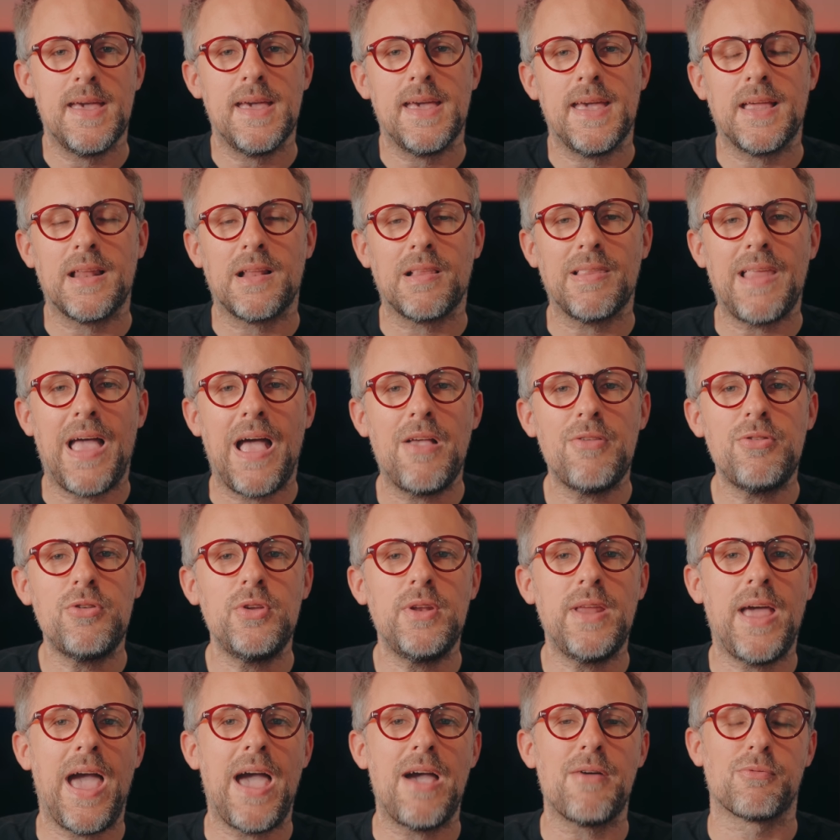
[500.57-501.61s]
It allows
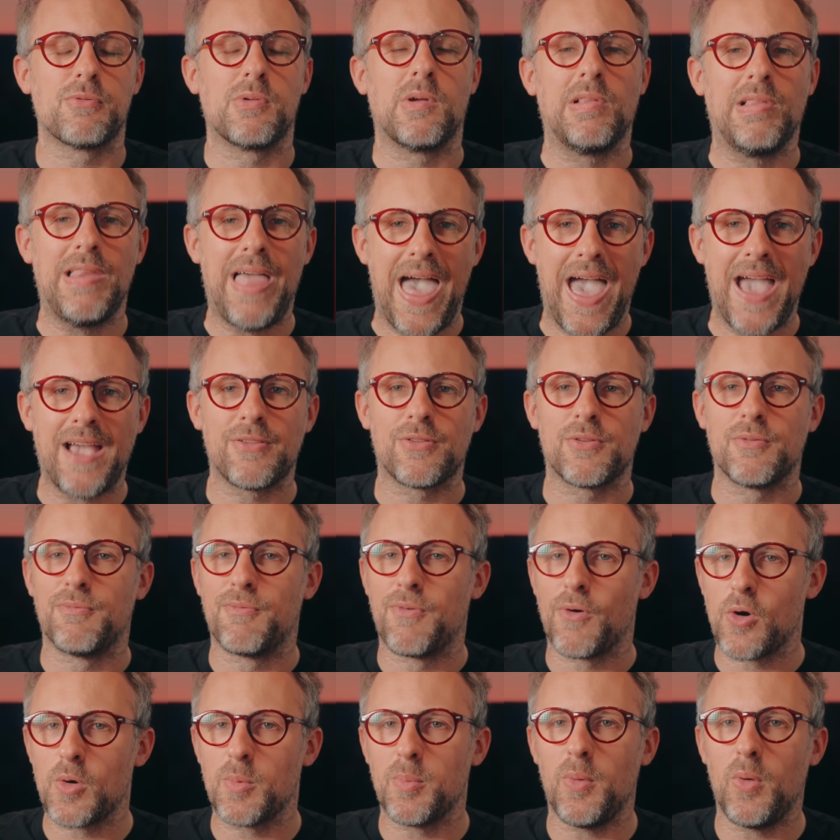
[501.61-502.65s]
you to have relaxed
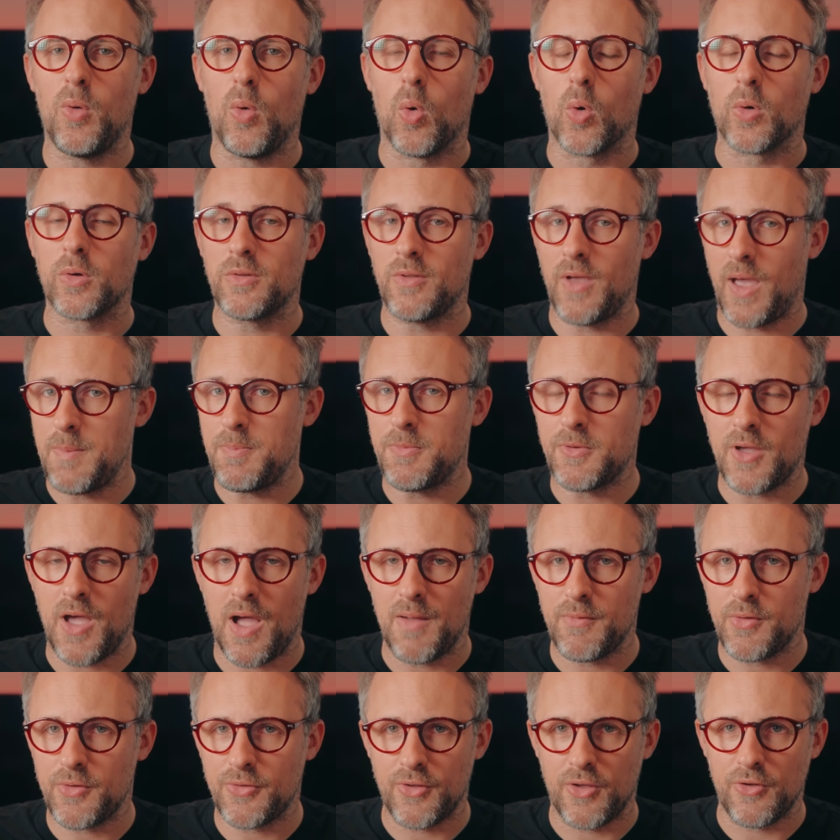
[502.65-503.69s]
verbal or typed
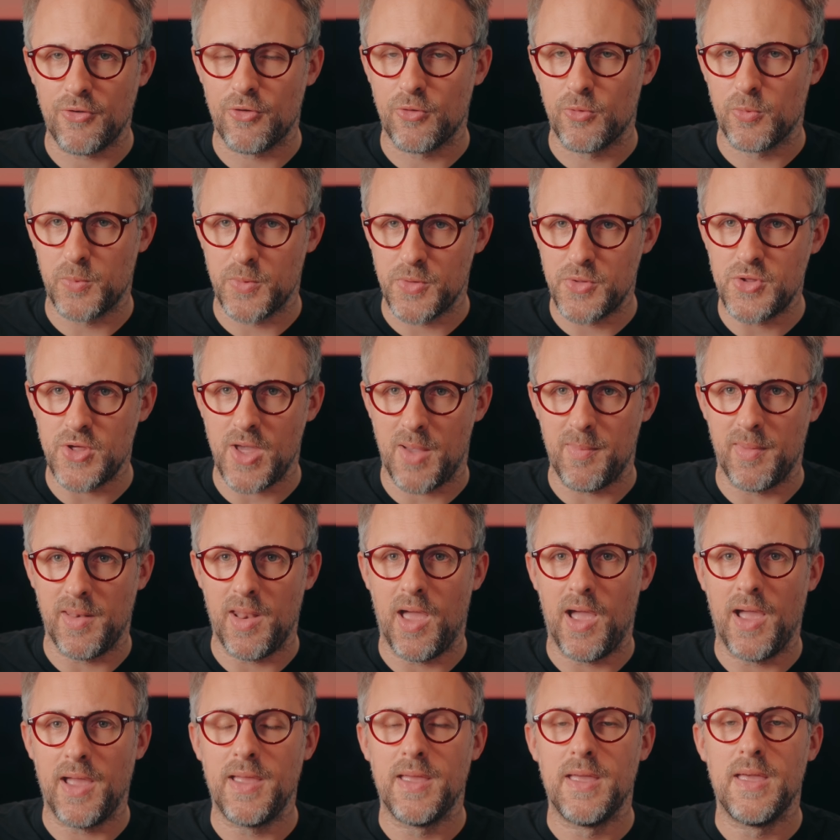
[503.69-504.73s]
conversations with
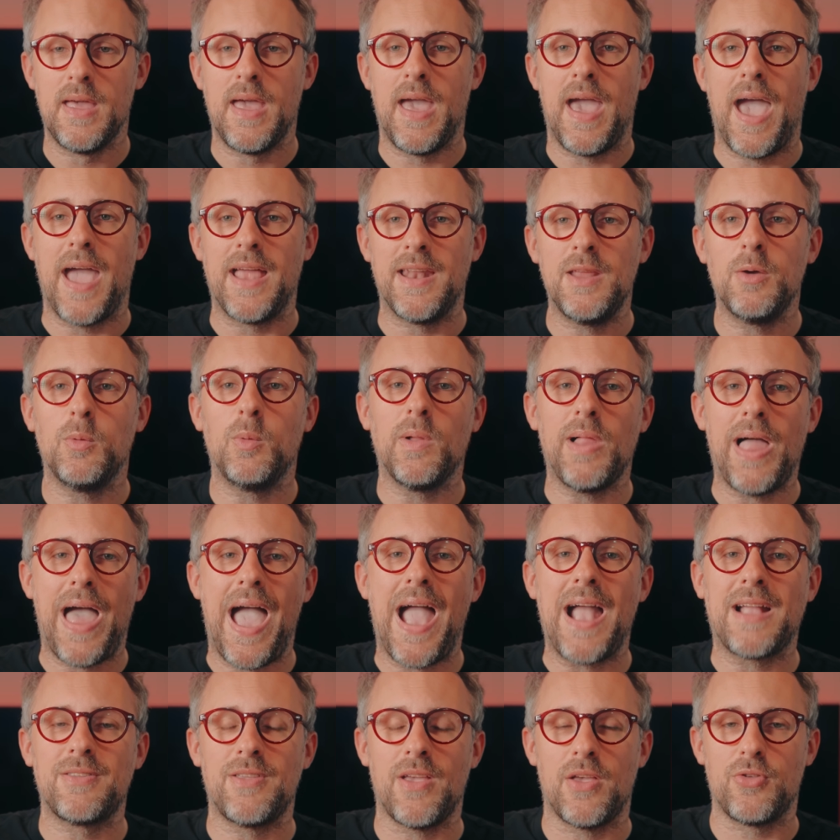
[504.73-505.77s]
Gemini, and it will
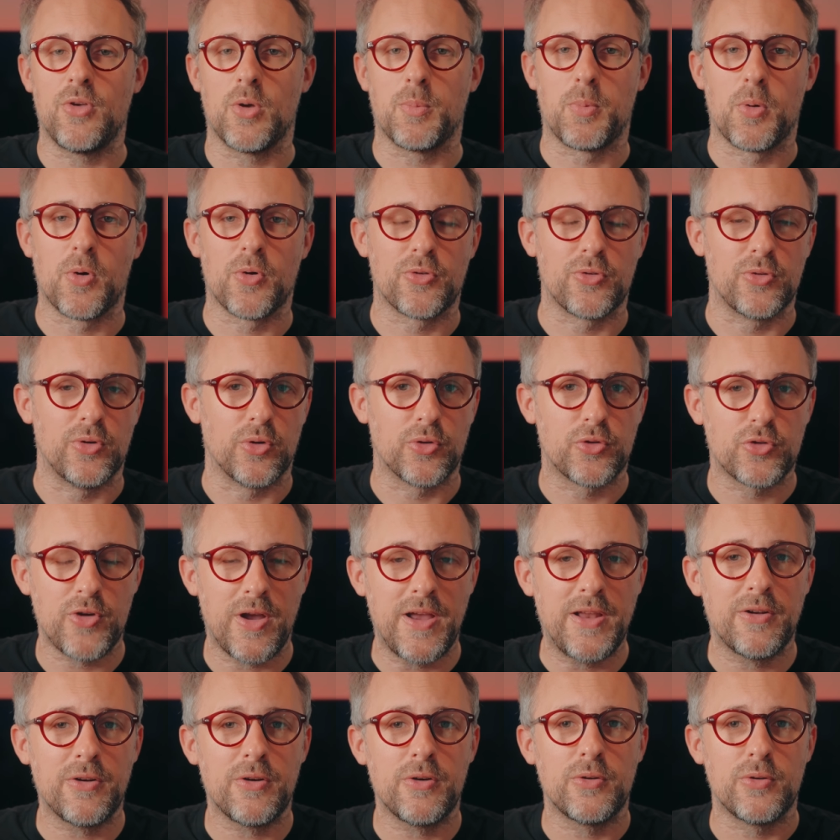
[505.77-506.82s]
act as your personal
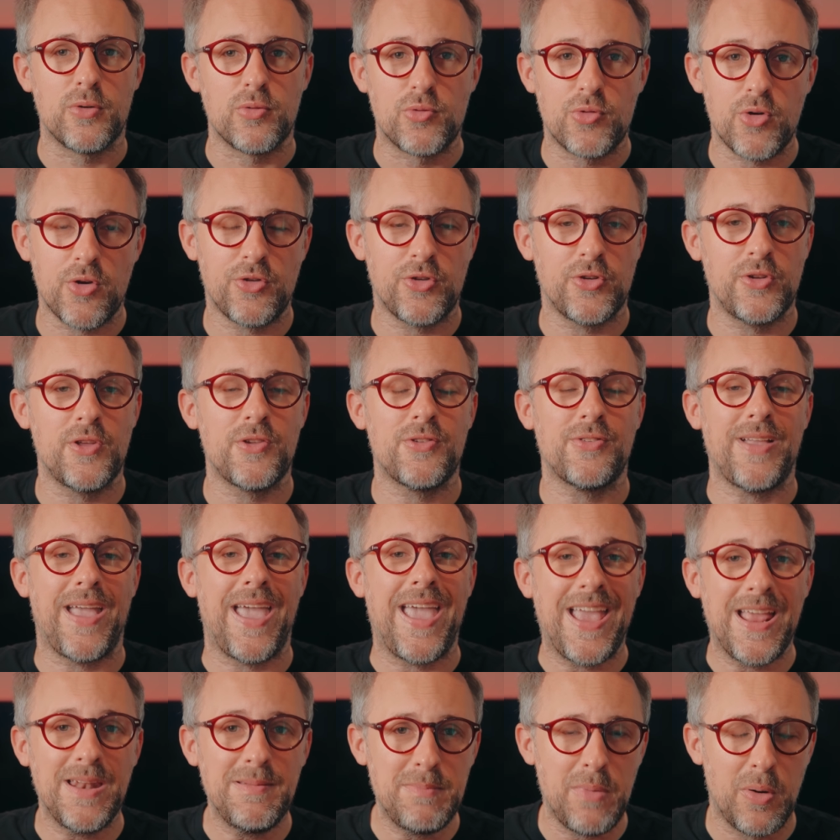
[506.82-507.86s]
trainer, nutritionist,
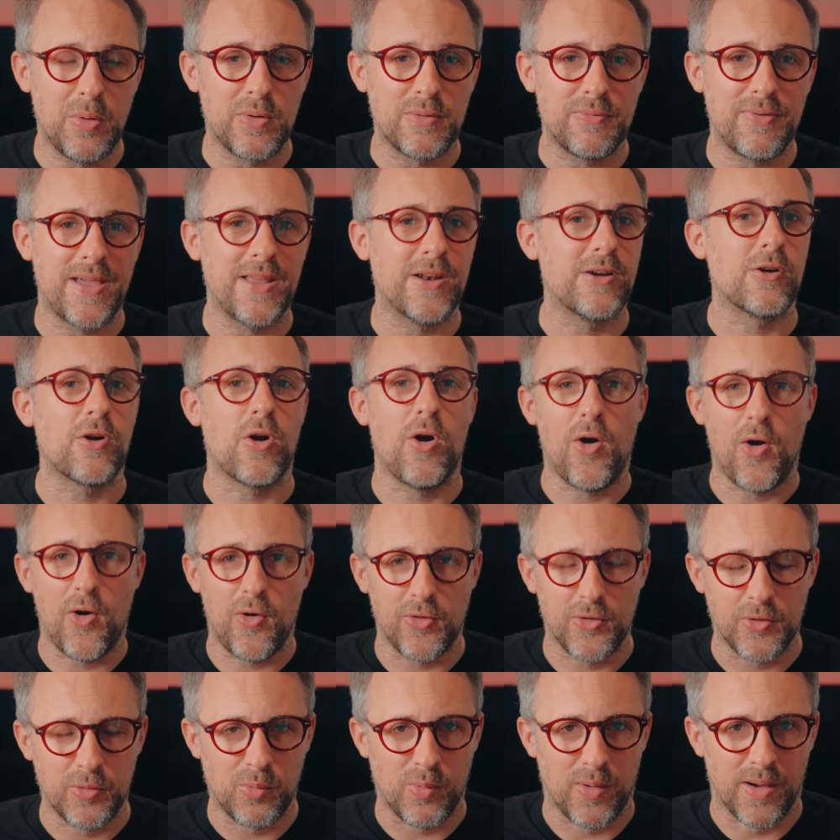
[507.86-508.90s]
and motivator
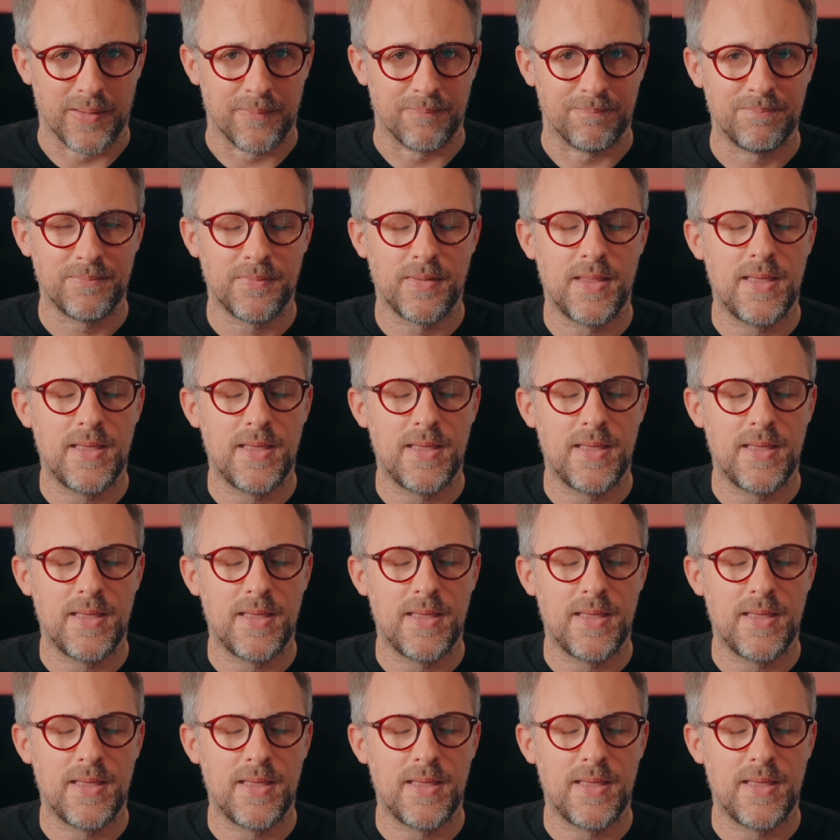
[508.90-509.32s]
all in one.